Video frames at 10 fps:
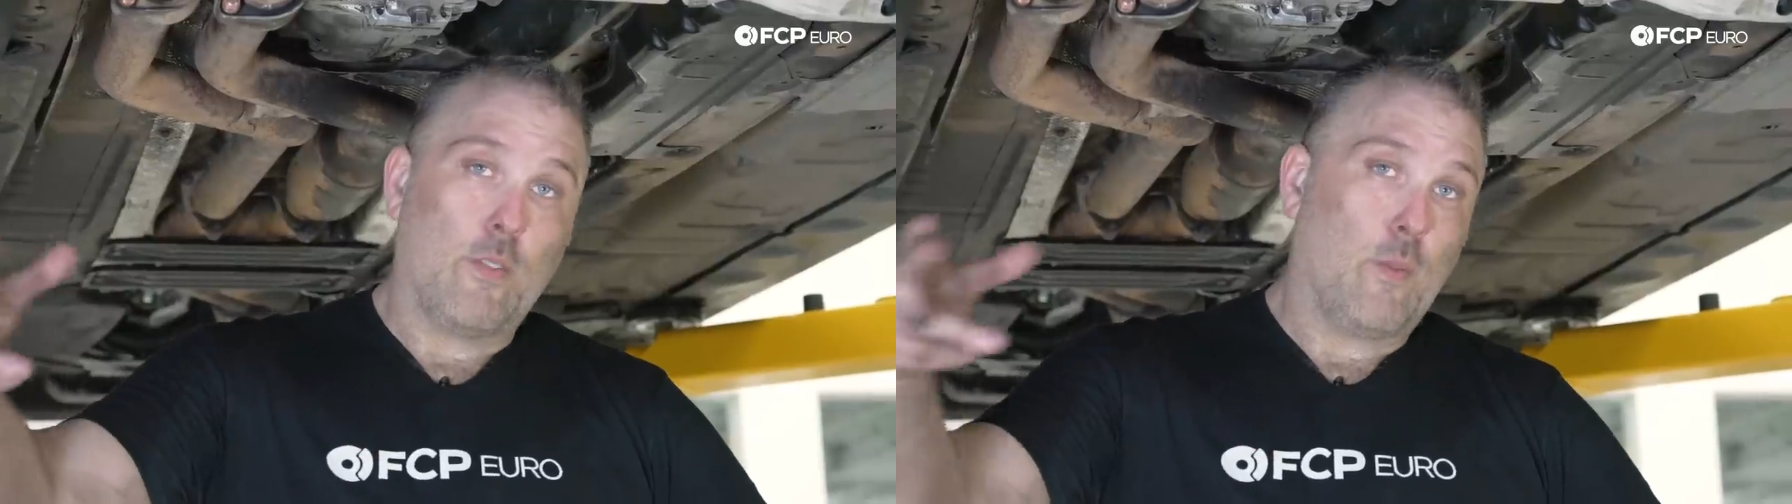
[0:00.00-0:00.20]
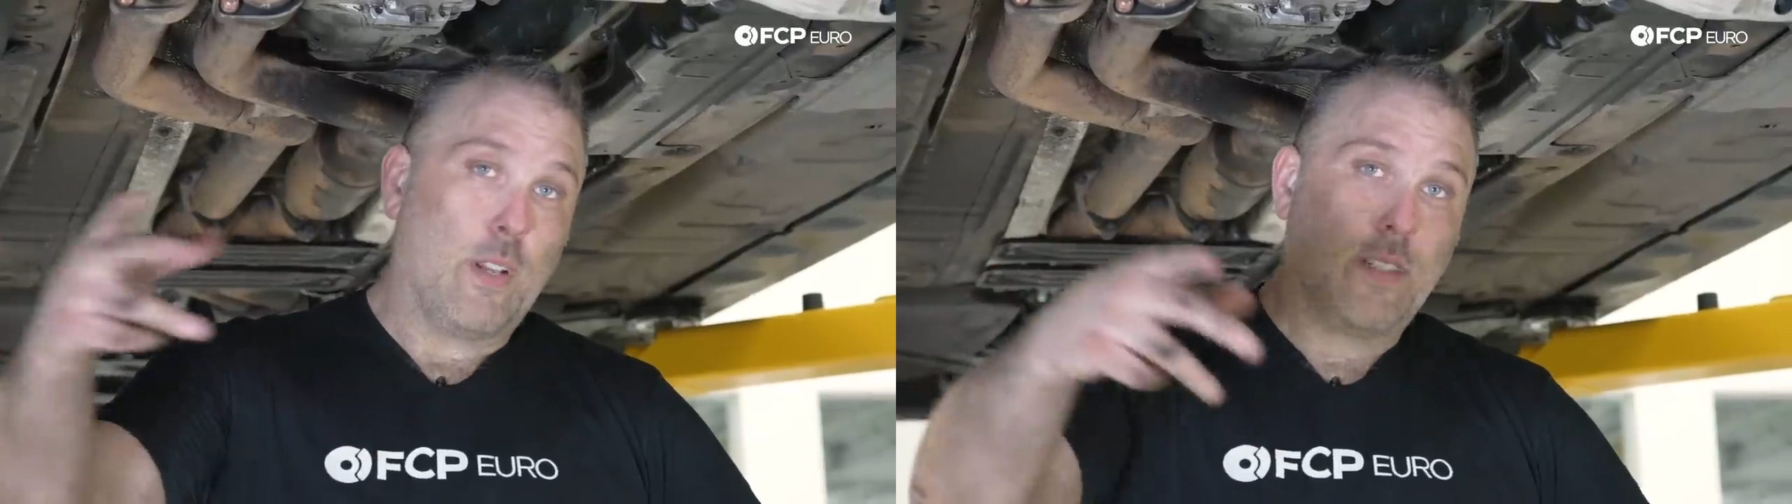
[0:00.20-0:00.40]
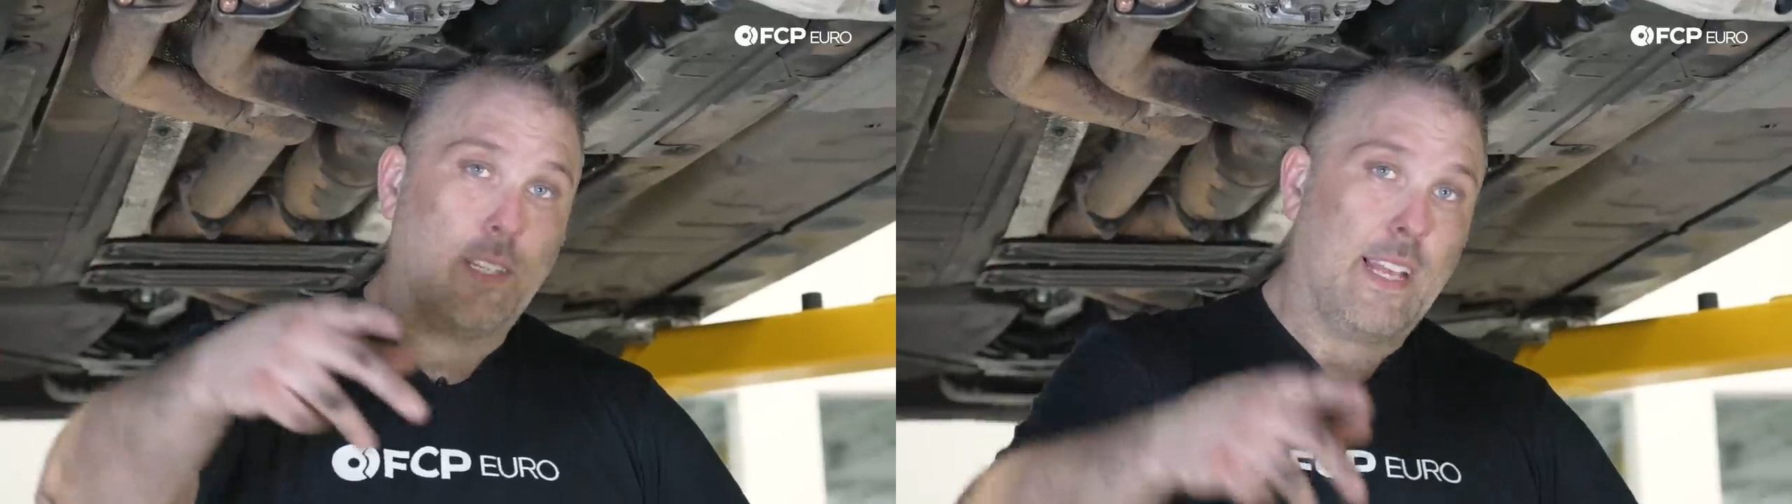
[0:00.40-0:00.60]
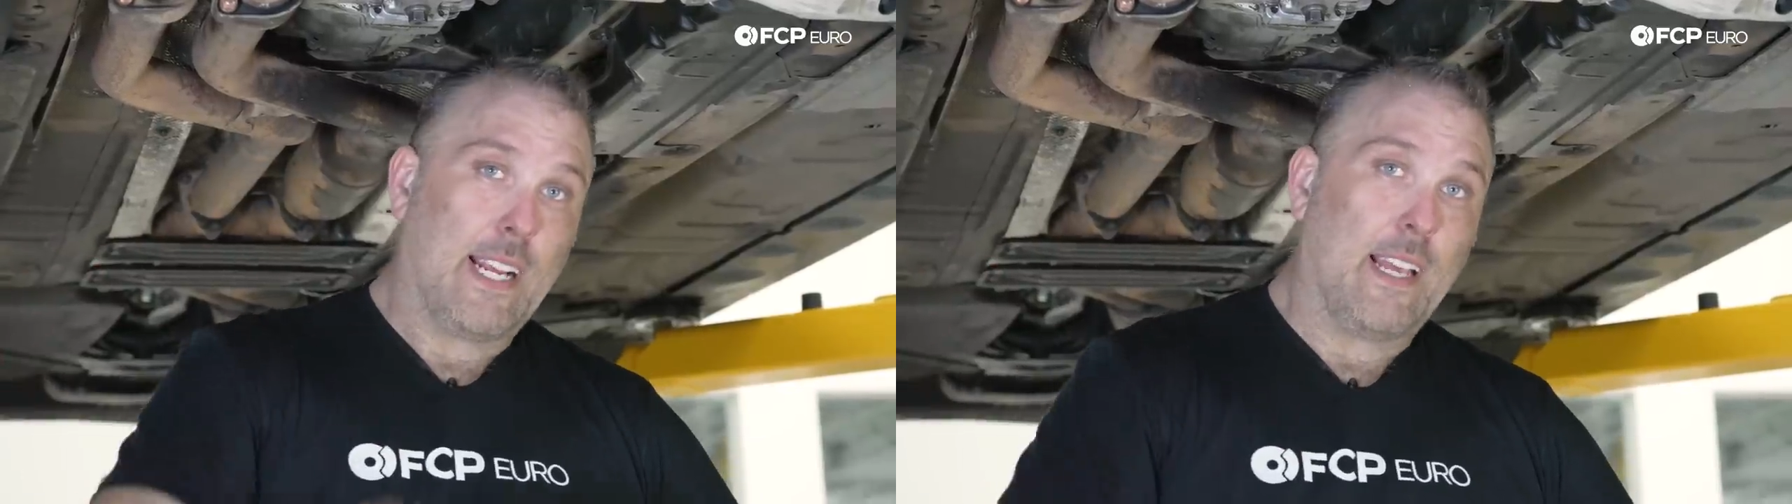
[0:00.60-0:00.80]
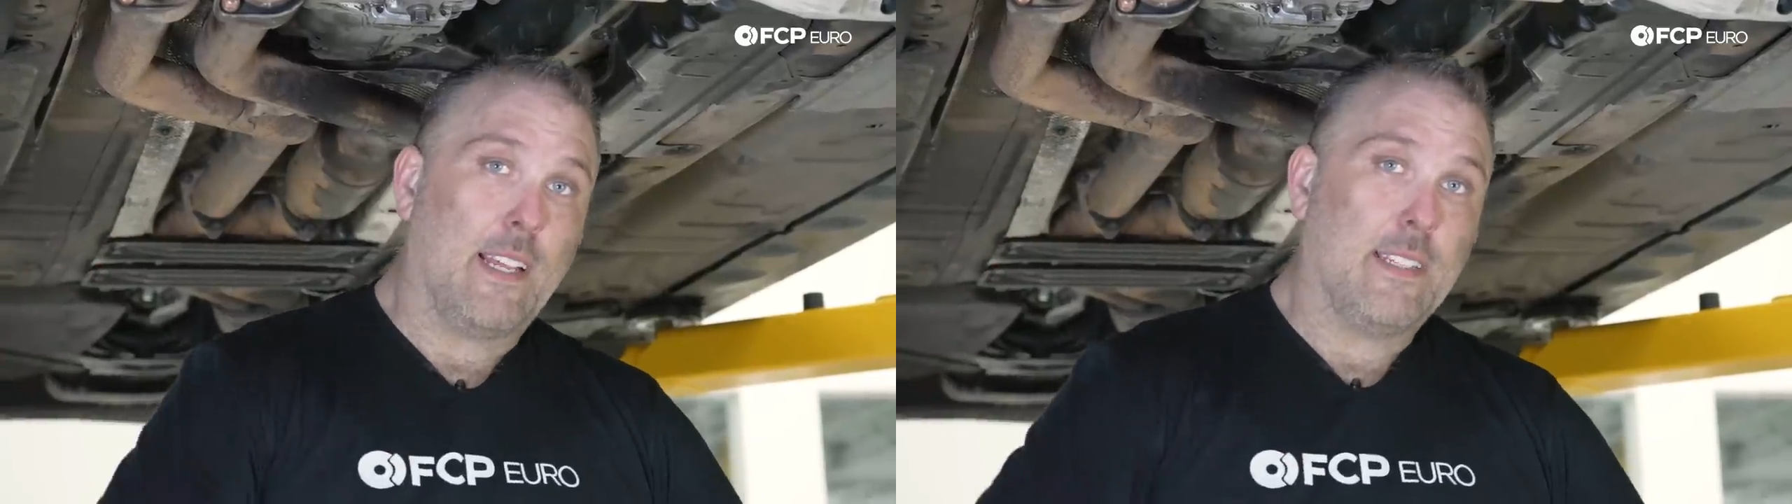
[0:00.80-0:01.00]
you want to see
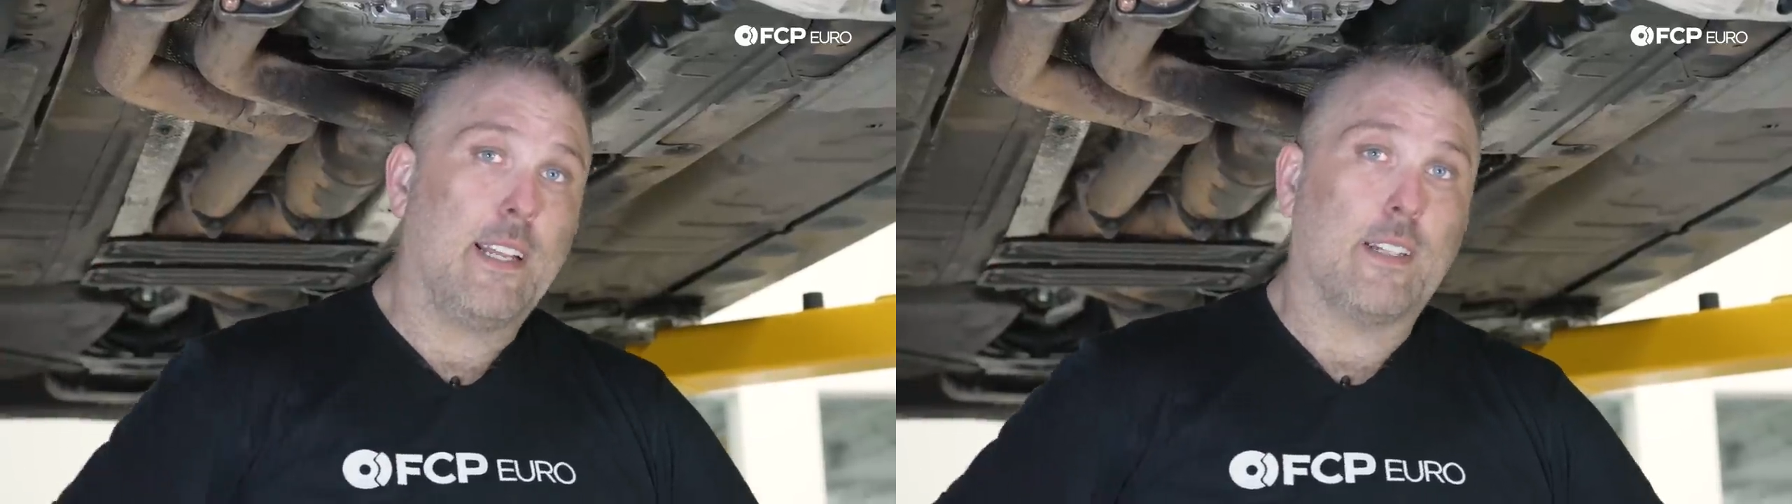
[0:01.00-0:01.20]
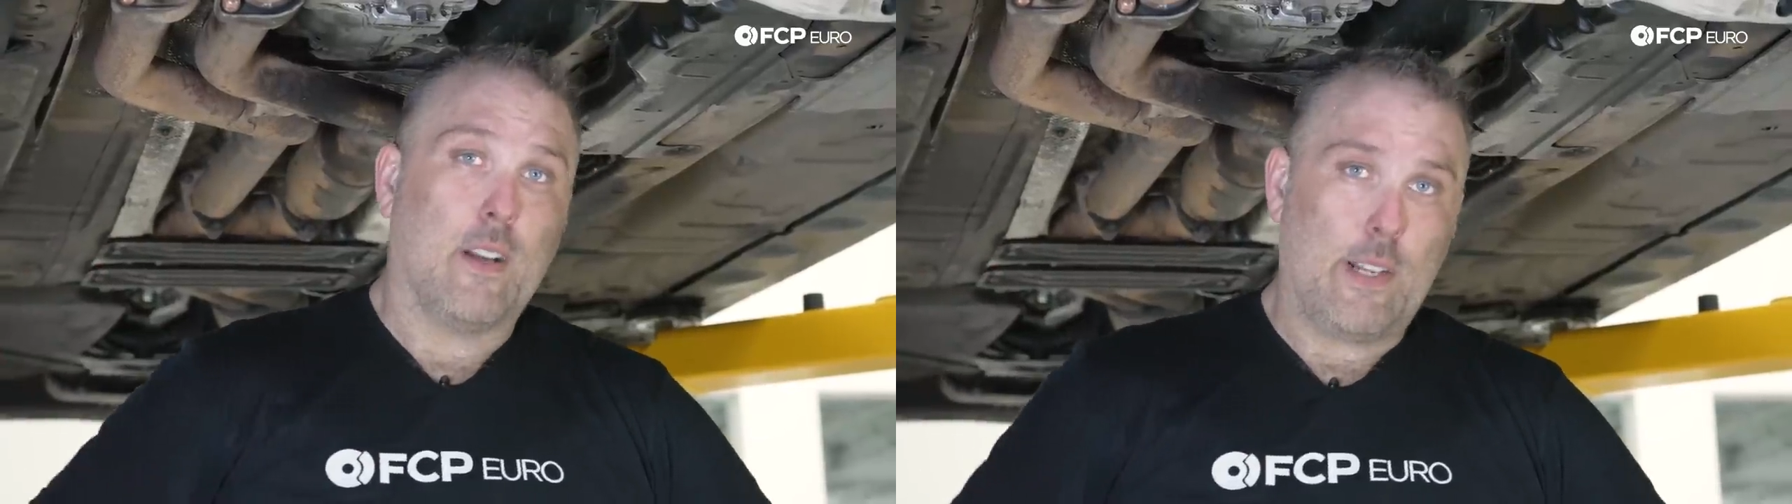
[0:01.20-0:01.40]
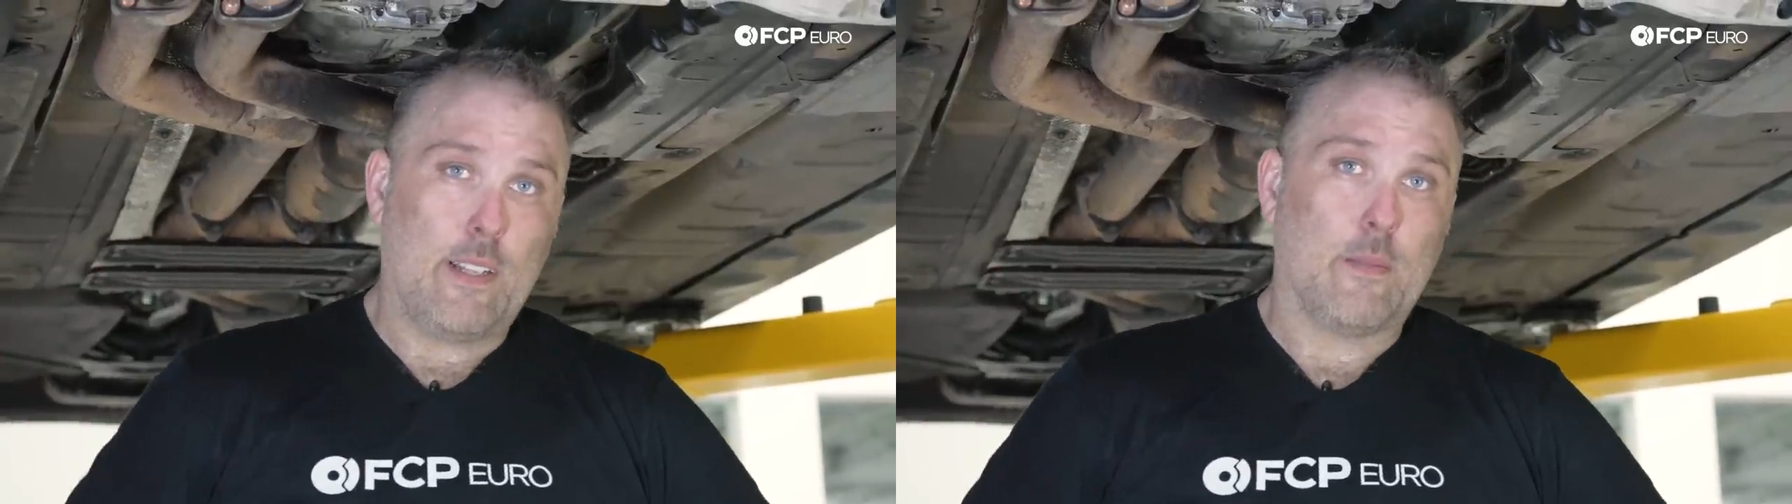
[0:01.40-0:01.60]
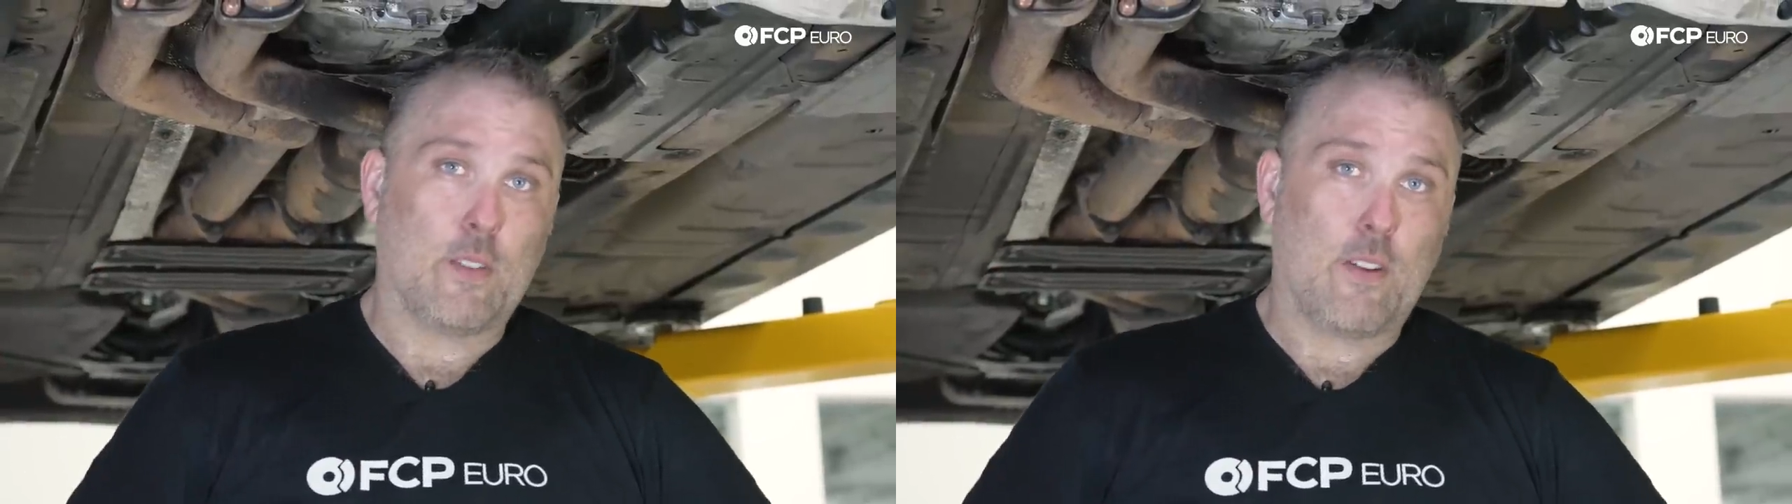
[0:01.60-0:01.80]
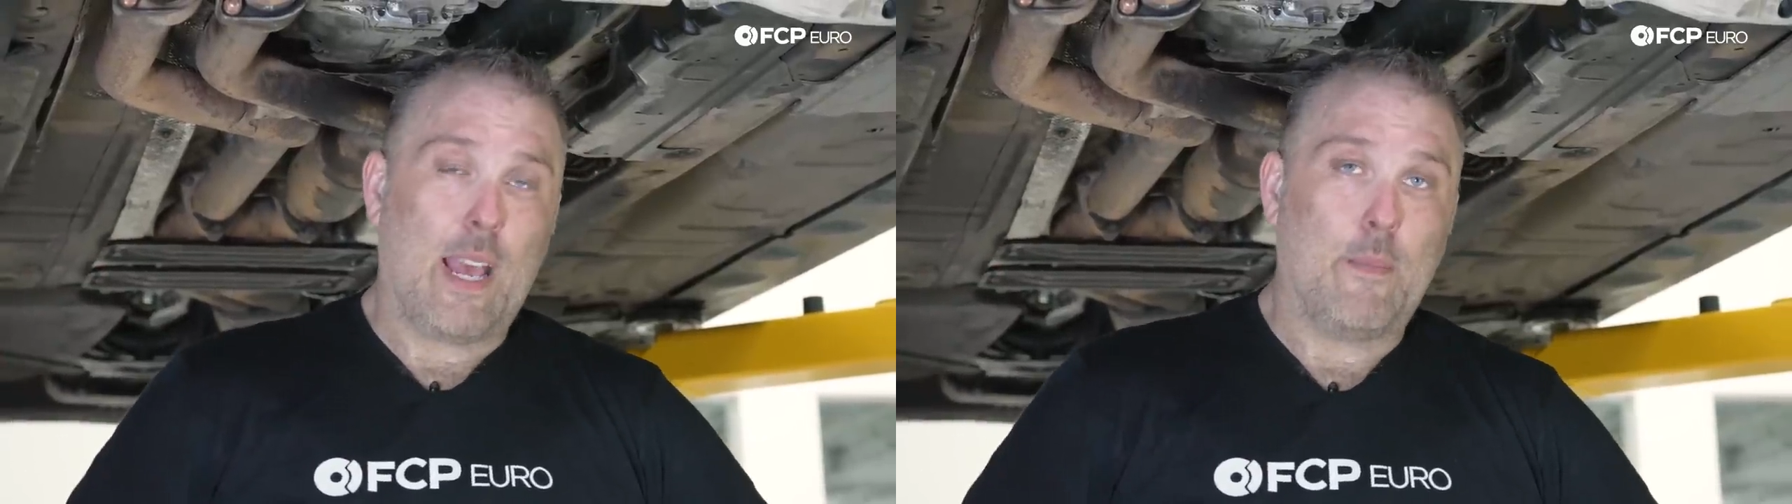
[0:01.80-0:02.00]
that content, go ahead and hit
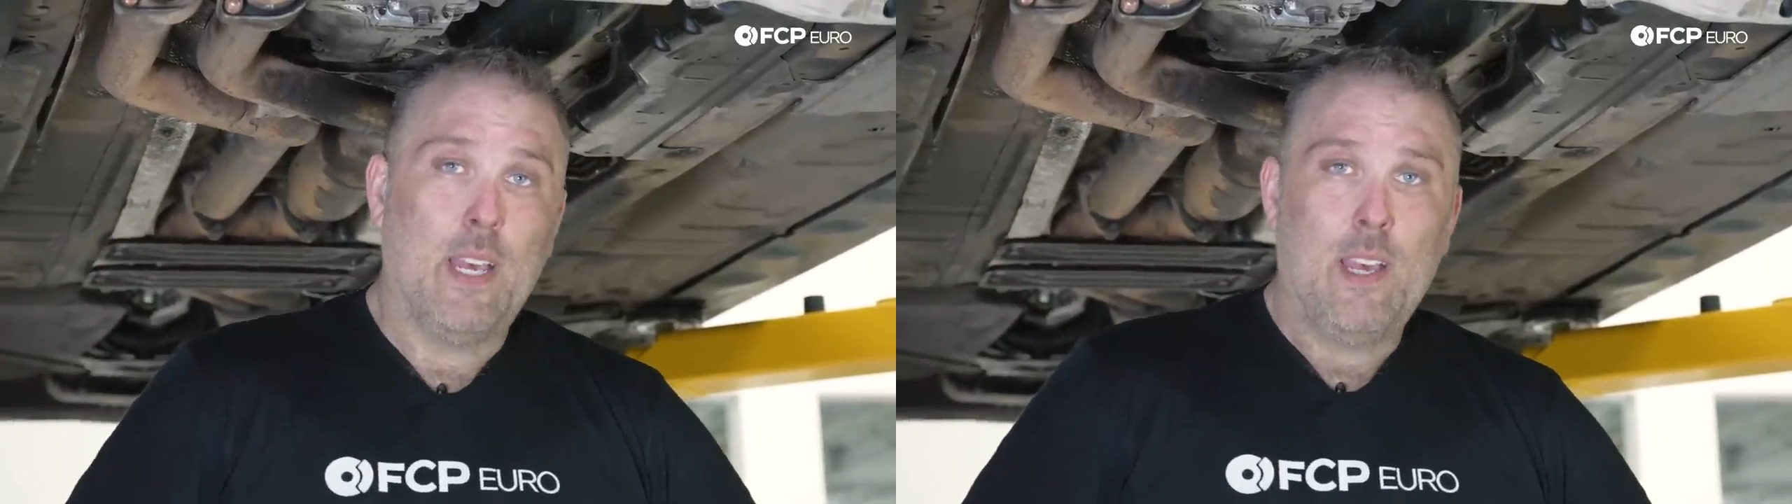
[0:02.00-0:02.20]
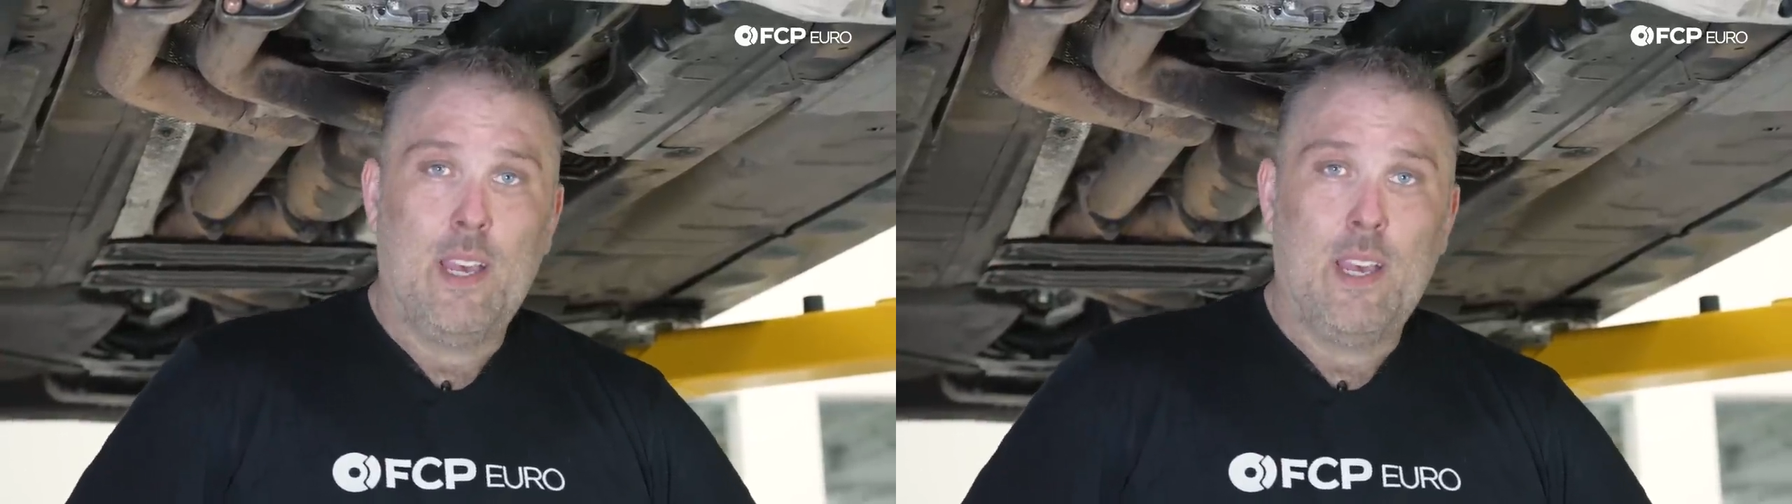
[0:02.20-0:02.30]
subscribe.